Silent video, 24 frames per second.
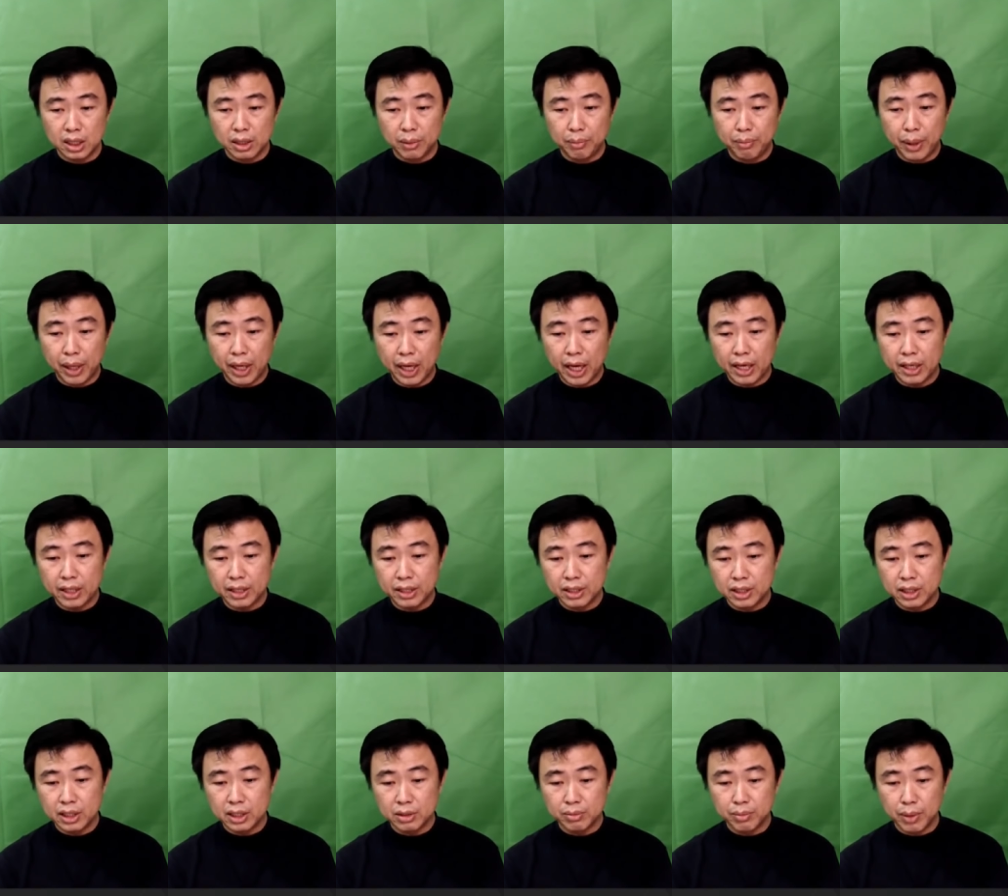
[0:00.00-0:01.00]
the Bing
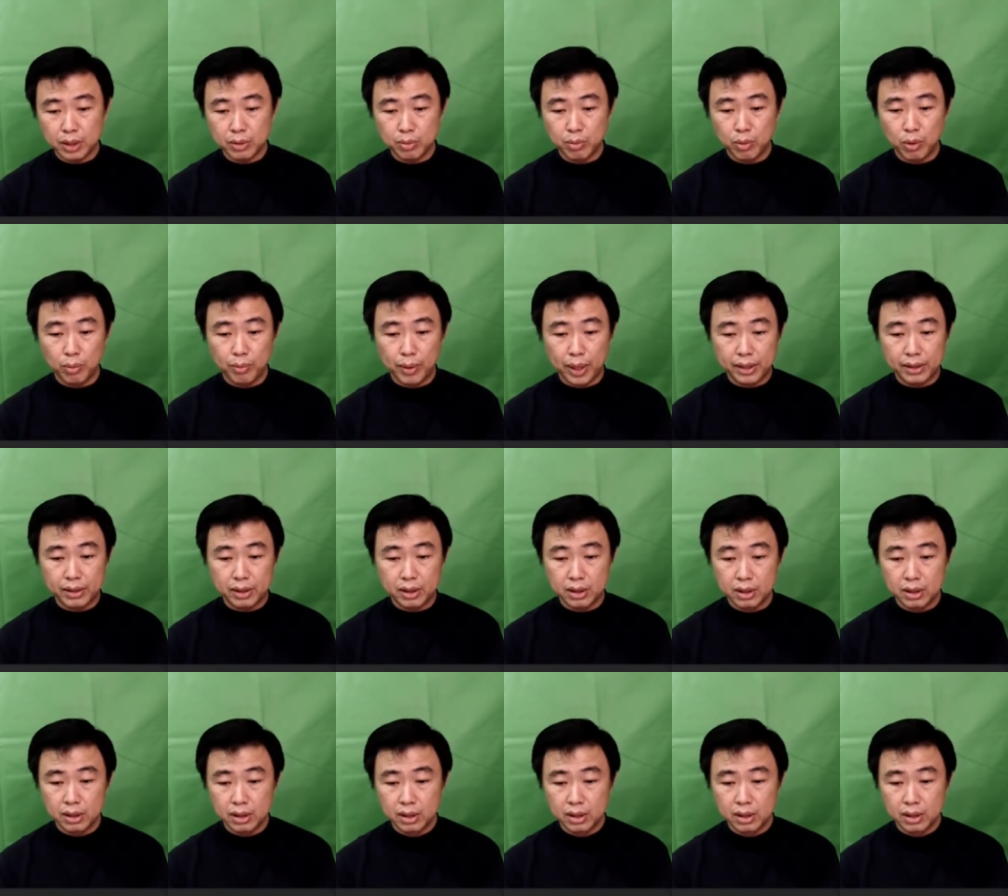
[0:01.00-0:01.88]
energy is much more better.